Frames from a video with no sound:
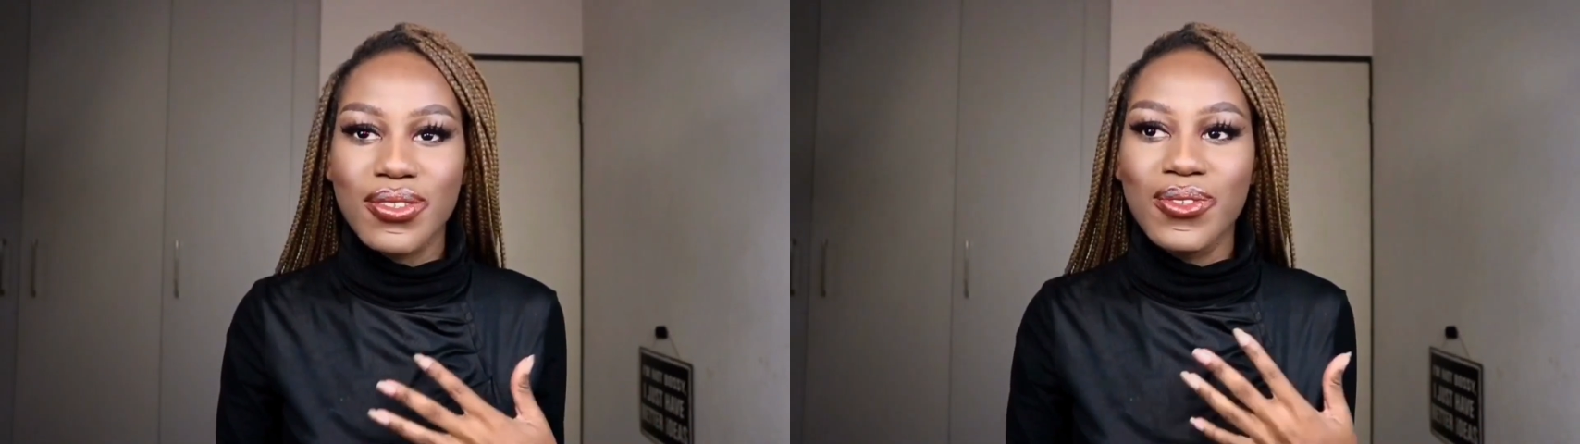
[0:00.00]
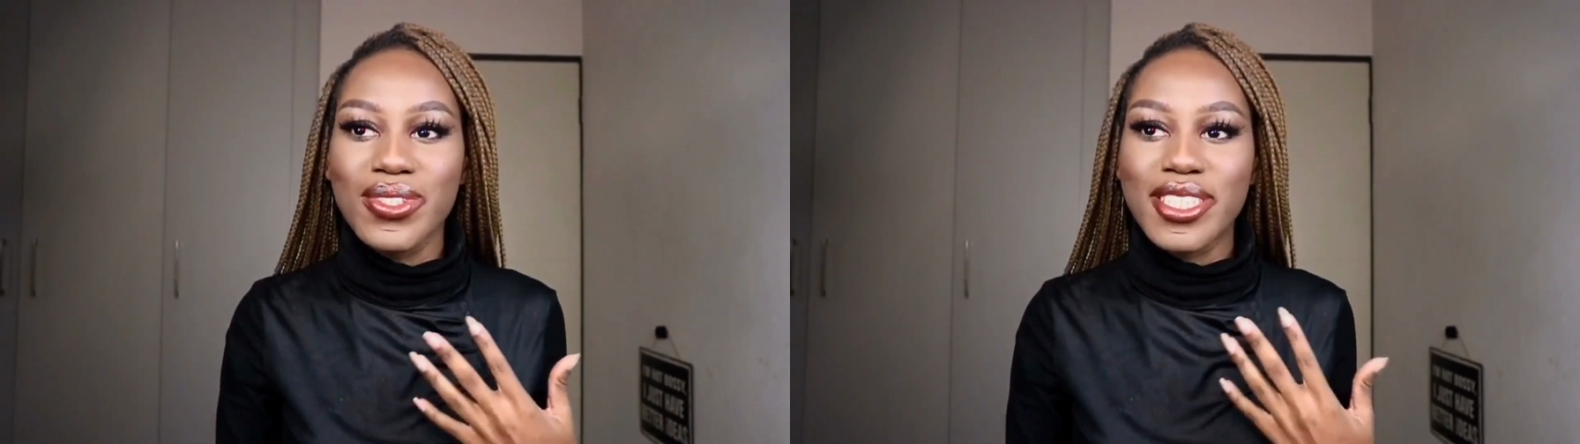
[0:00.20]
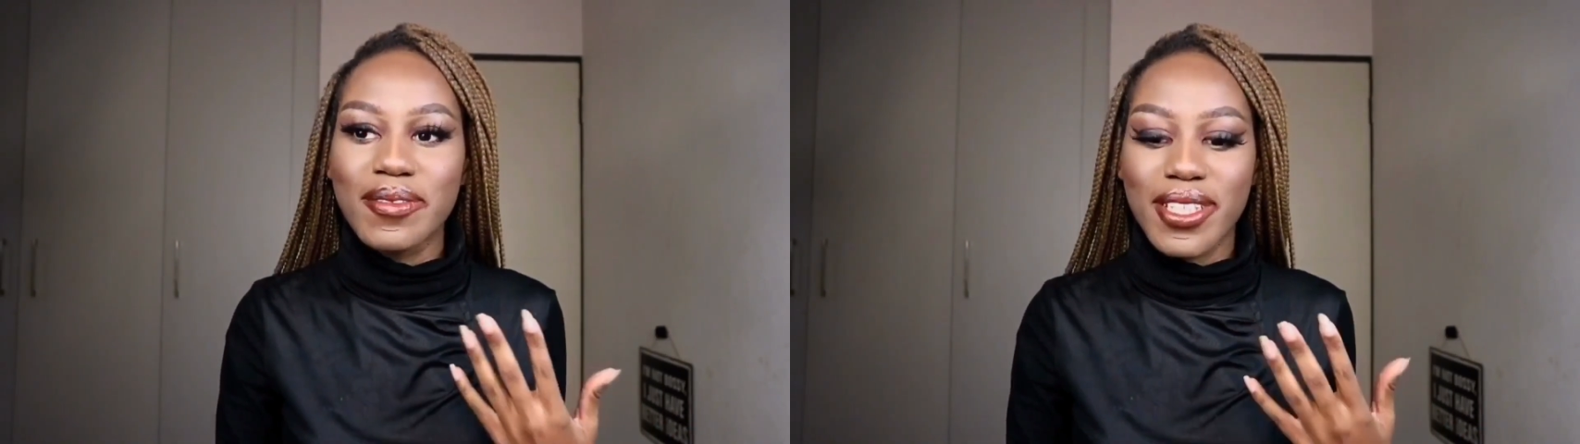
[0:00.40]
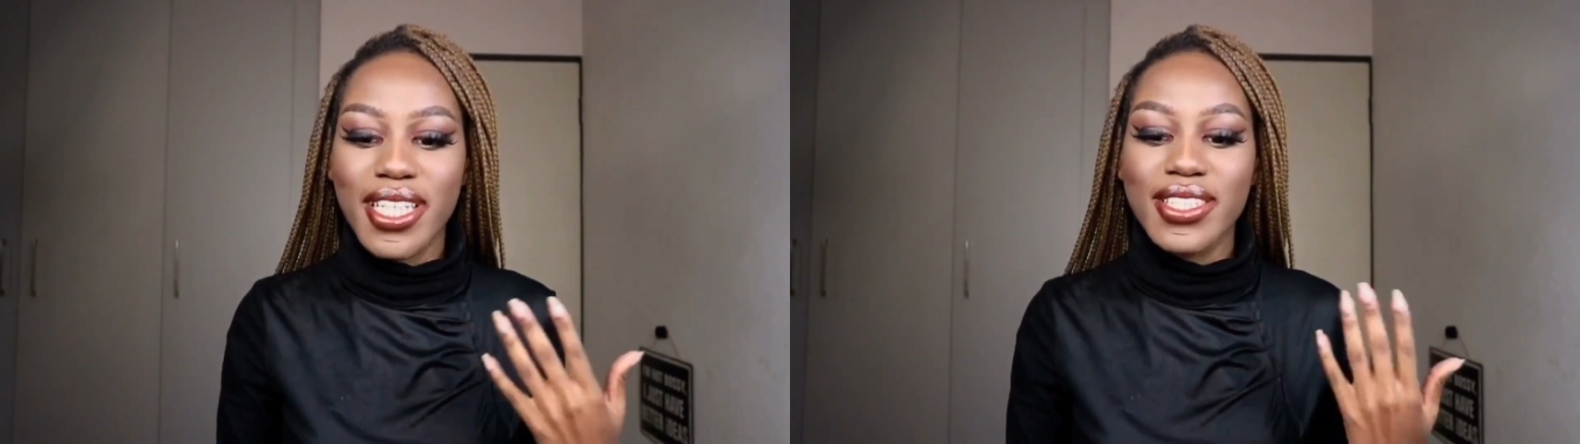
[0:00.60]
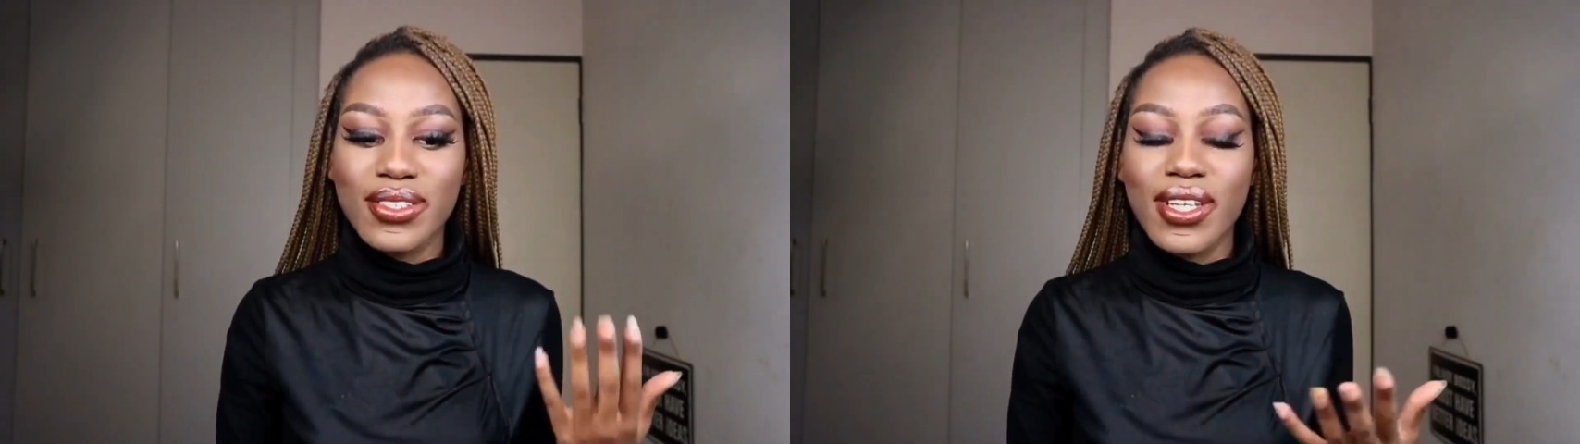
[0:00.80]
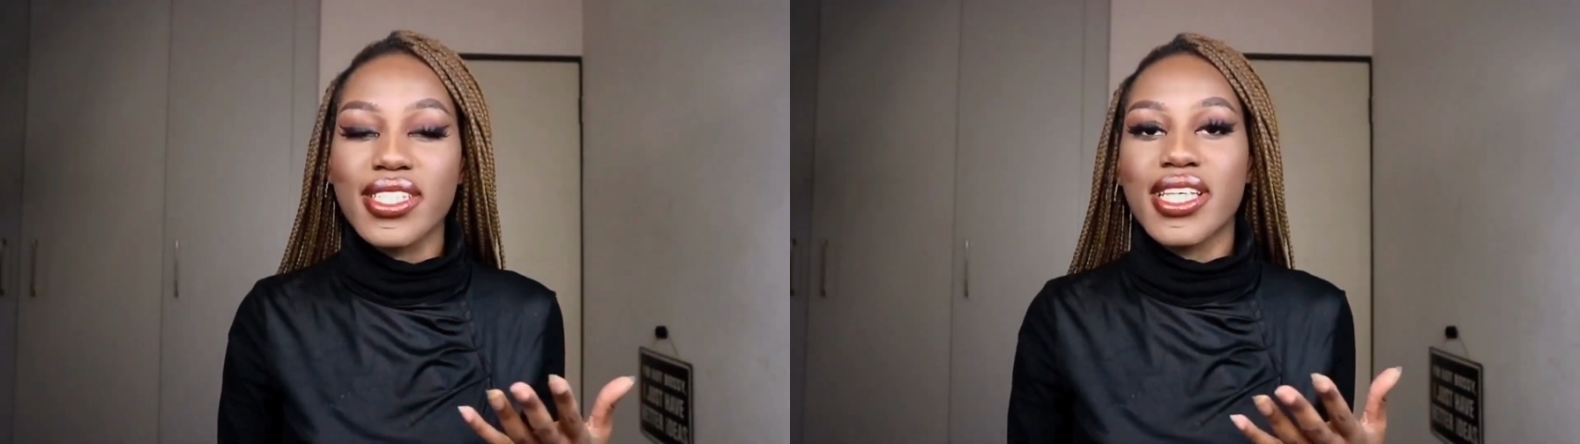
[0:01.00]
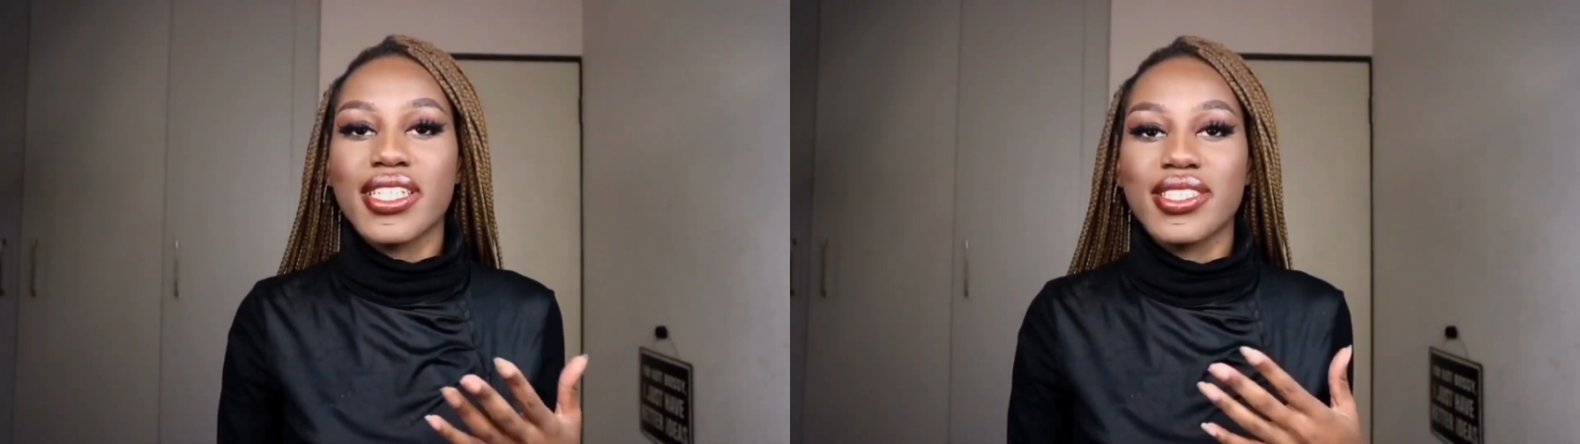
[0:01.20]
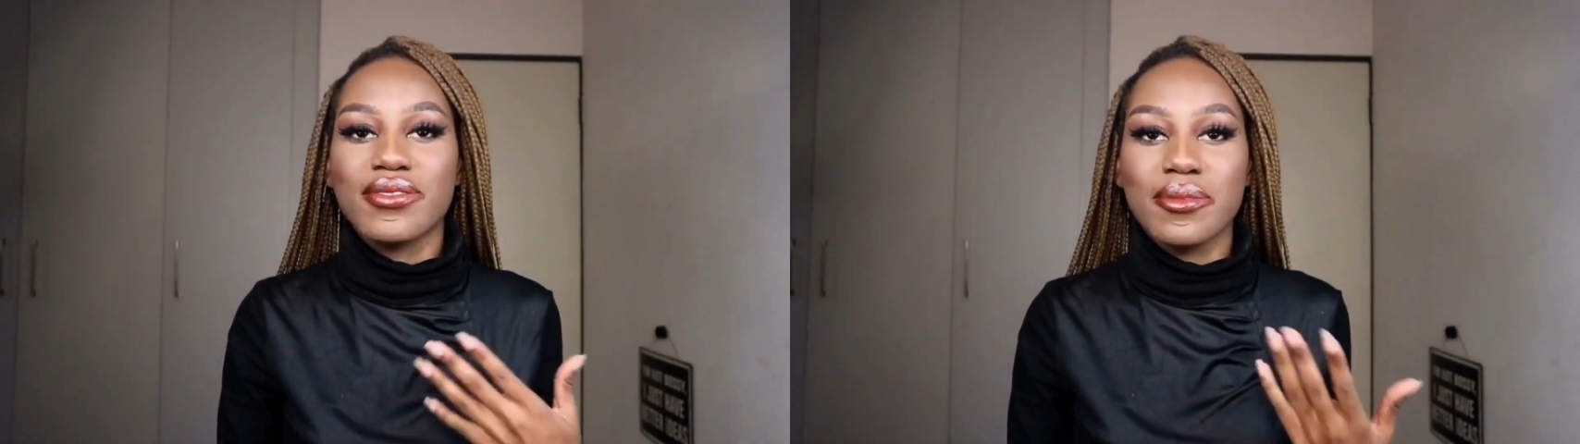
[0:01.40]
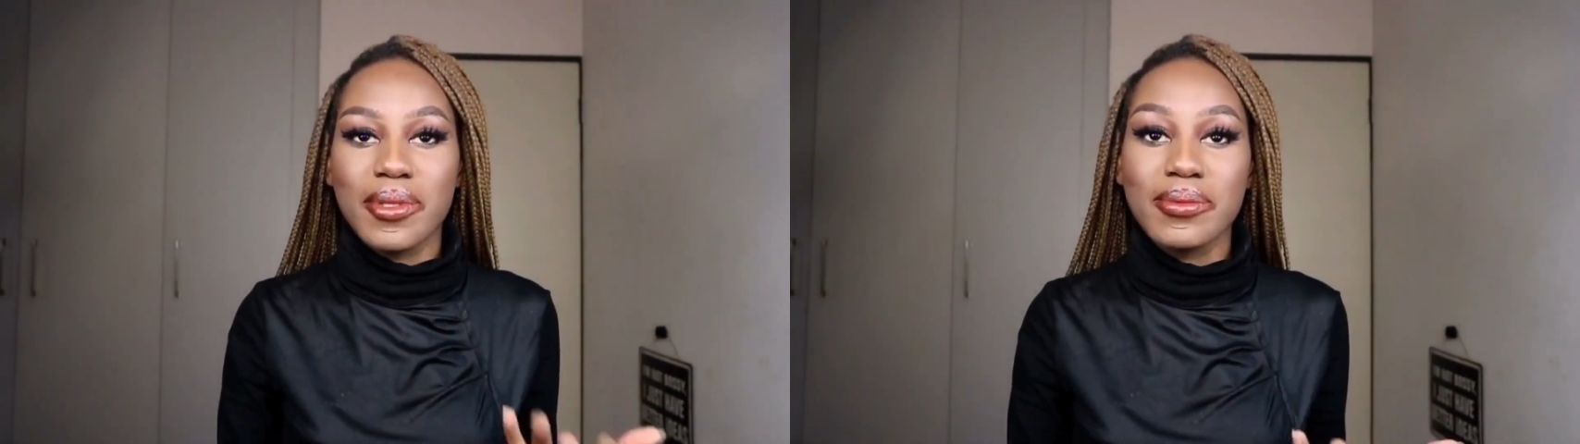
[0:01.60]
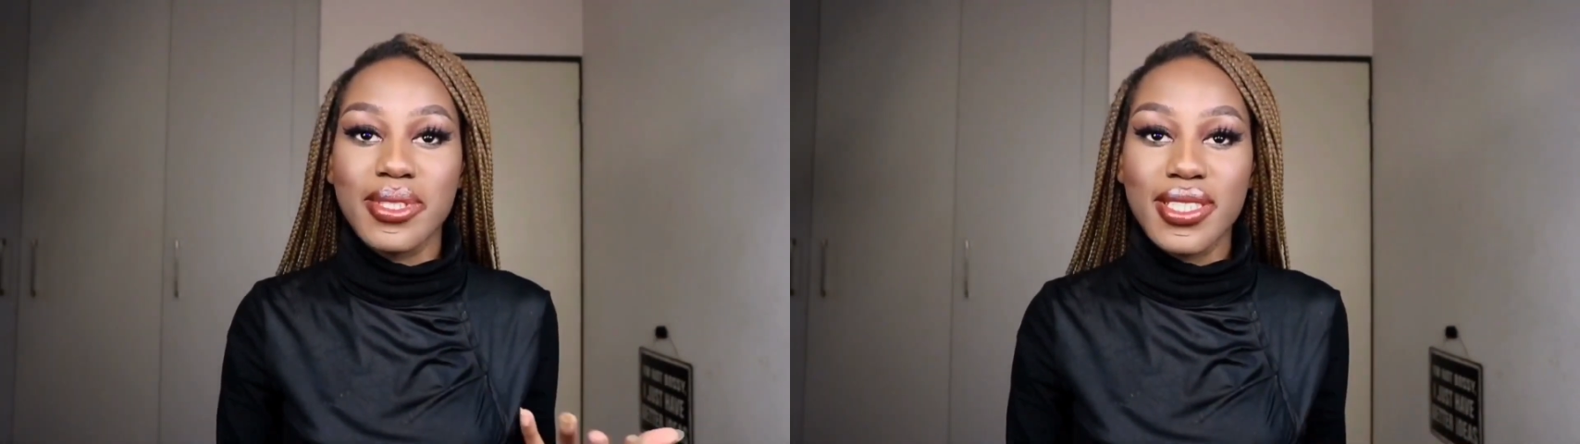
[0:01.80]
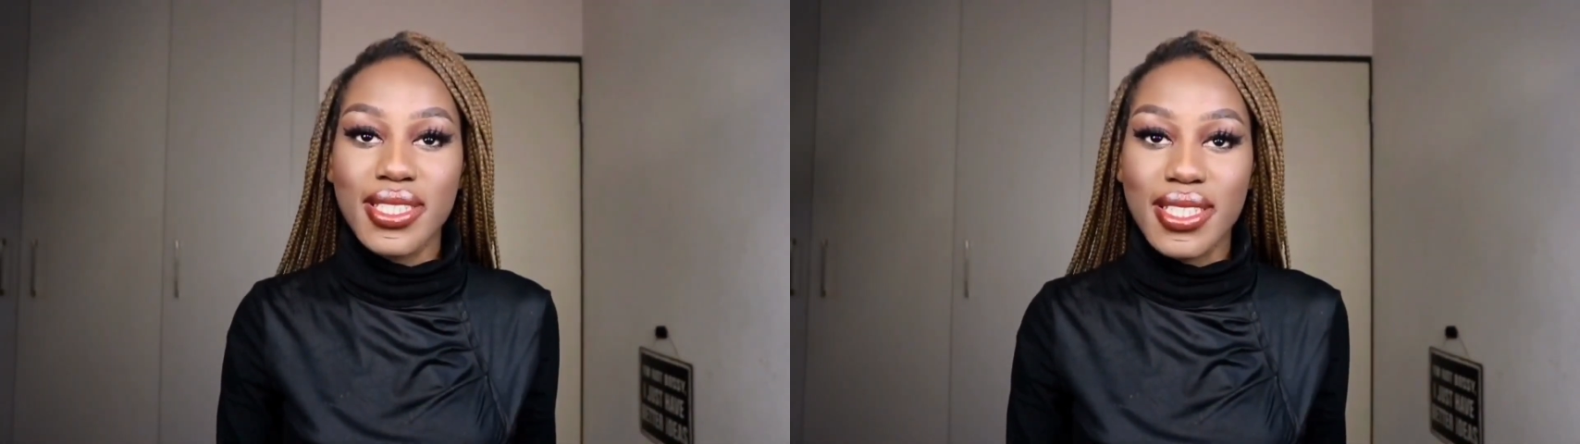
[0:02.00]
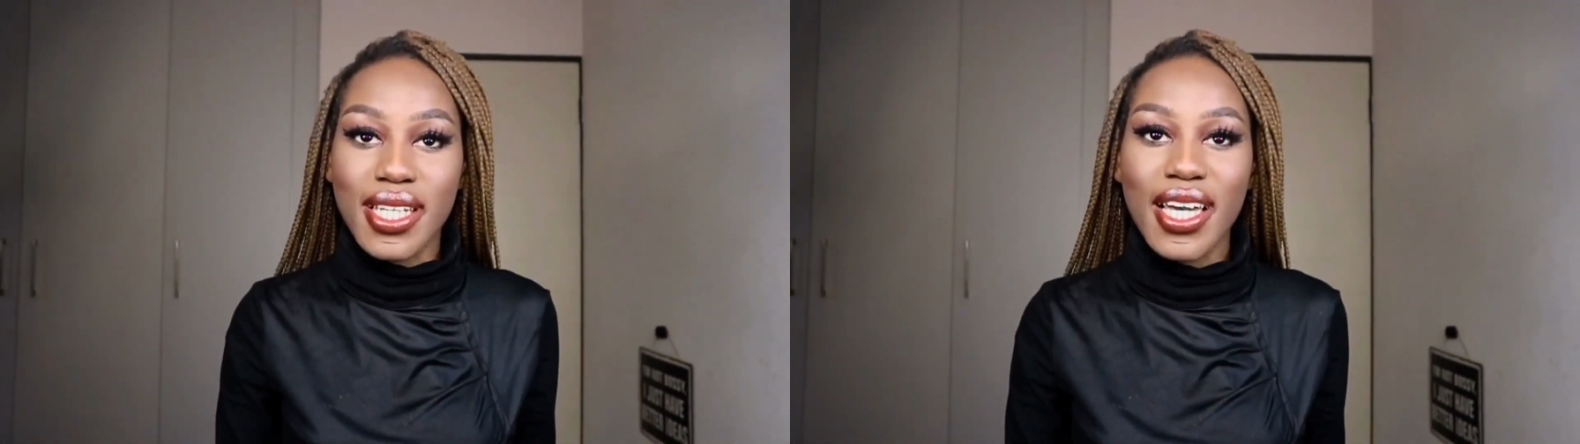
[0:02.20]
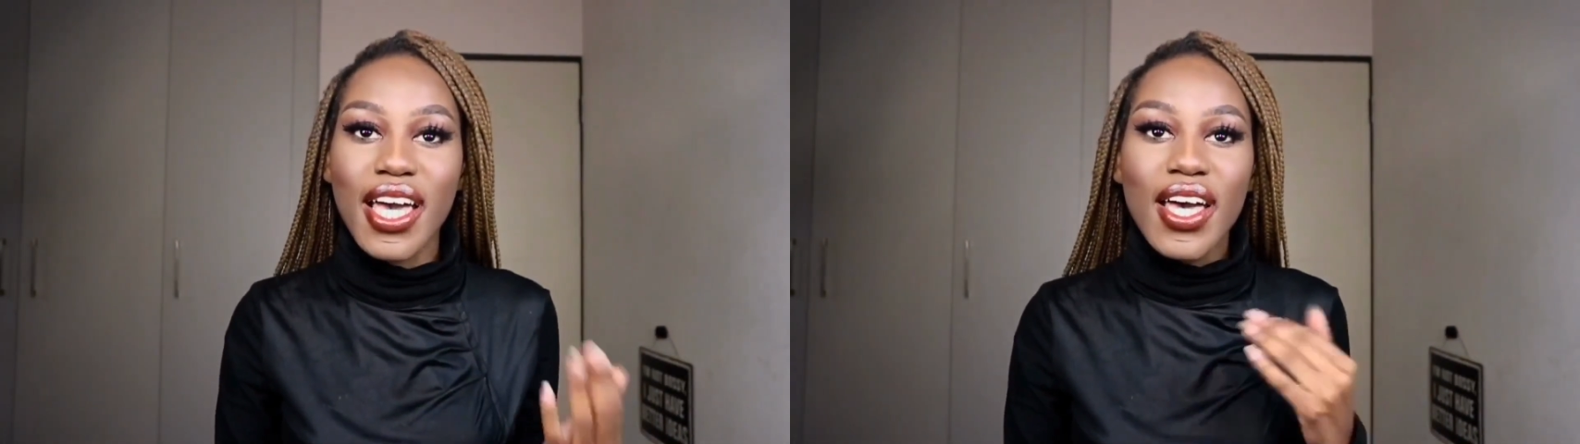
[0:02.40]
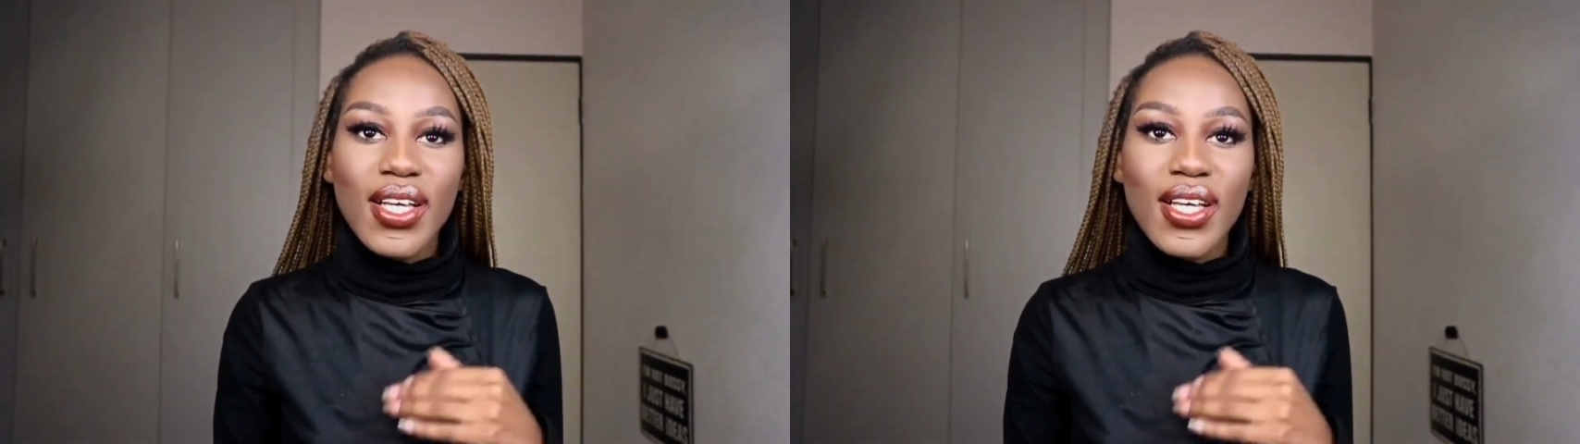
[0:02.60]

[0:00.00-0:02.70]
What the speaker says: or something that's so exciting for people to see.